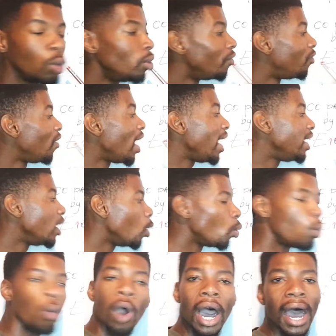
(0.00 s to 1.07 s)
you will find
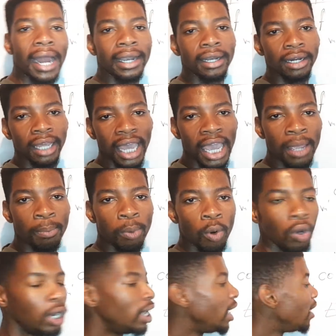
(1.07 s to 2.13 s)
1
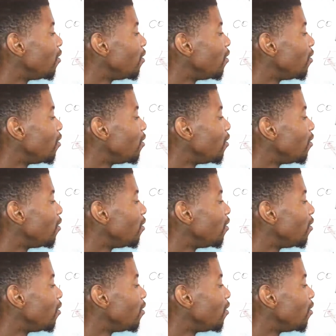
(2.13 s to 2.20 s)
apple.